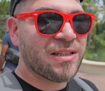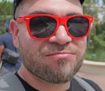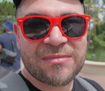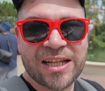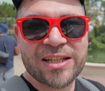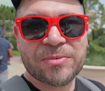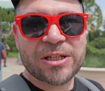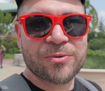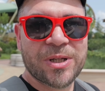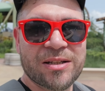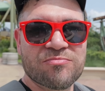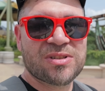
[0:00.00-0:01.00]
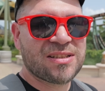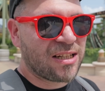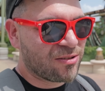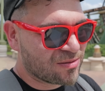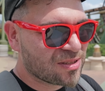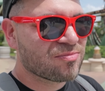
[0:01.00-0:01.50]
90-minute wait
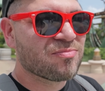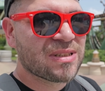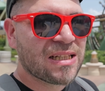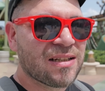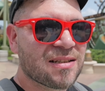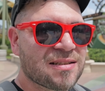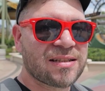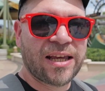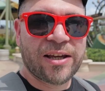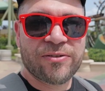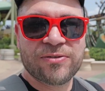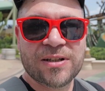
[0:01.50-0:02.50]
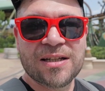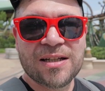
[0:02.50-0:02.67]
sounds safe.